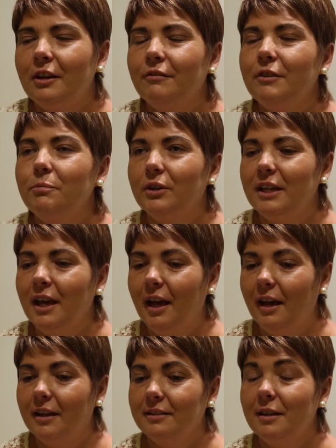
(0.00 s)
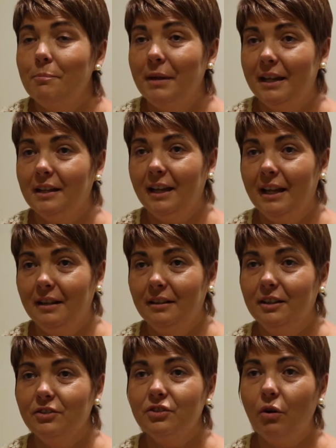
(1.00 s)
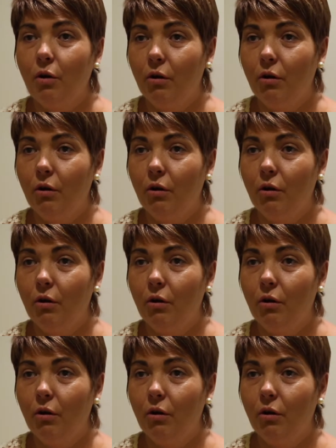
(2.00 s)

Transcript: Everybody has mental illness